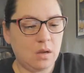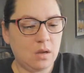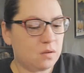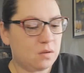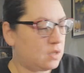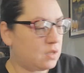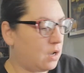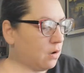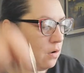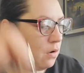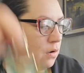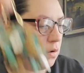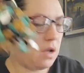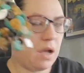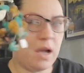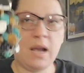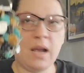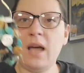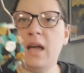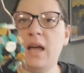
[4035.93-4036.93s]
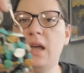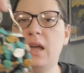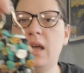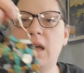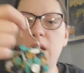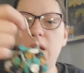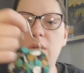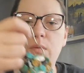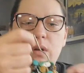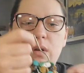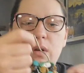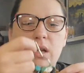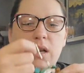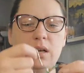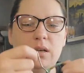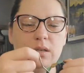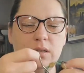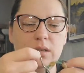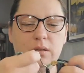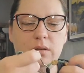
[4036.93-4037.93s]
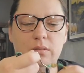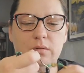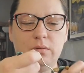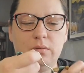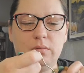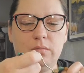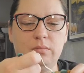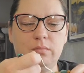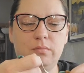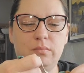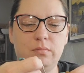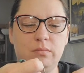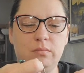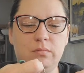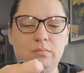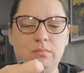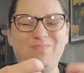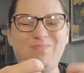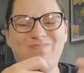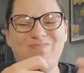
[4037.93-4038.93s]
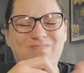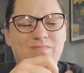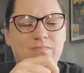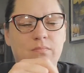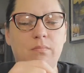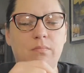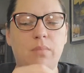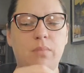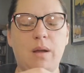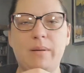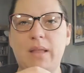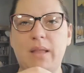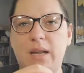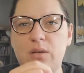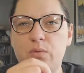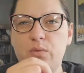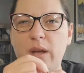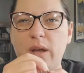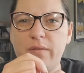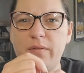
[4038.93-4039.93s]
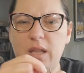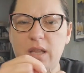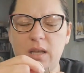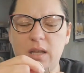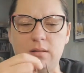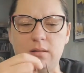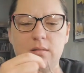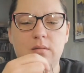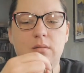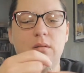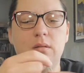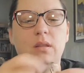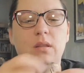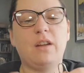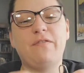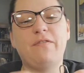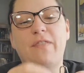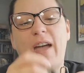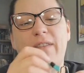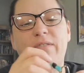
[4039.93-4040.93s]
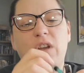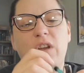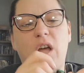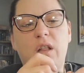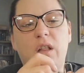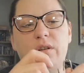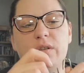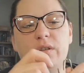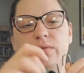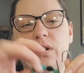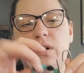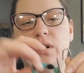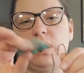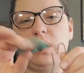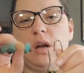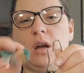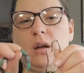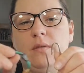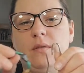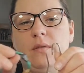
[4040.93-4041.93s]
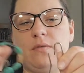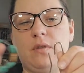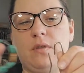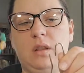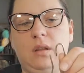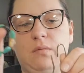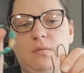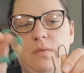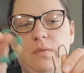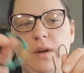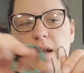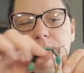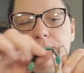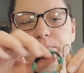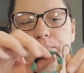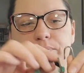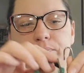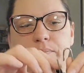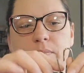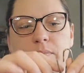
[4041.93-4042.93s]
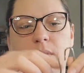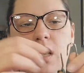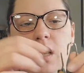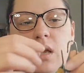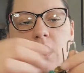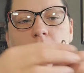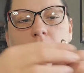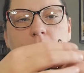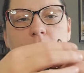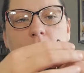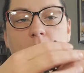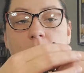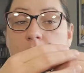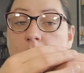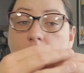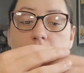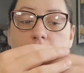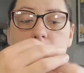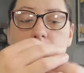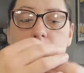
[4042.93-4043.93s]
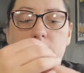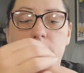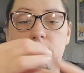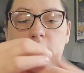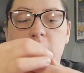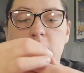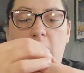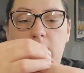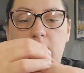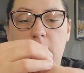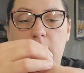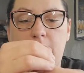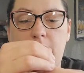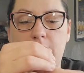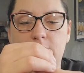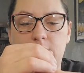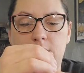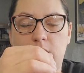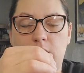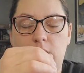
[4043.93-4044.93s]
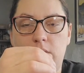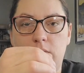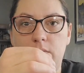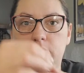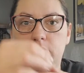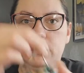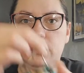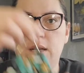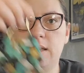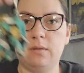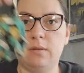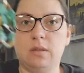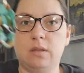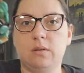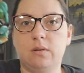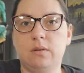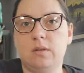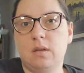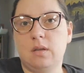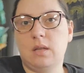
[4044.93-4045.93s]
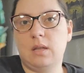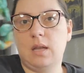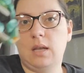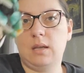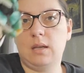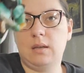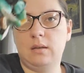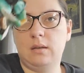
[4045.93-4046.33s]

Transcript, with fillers: So I got uh, one, two, hmm, probably like 12 of these. They're $5 for, uh, for a little ring. And they are Czech glass, so that's what those look like.